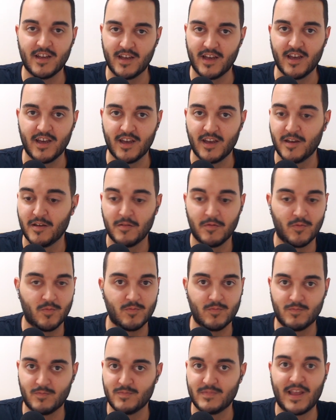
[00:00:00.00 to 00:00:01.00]
the
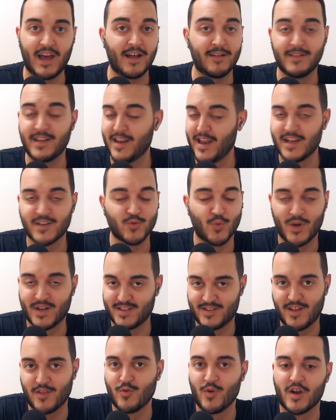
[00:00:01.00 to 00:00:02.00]
next
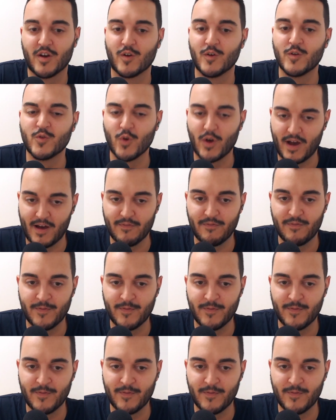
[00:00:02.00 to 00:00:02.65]
ones that we are going to have.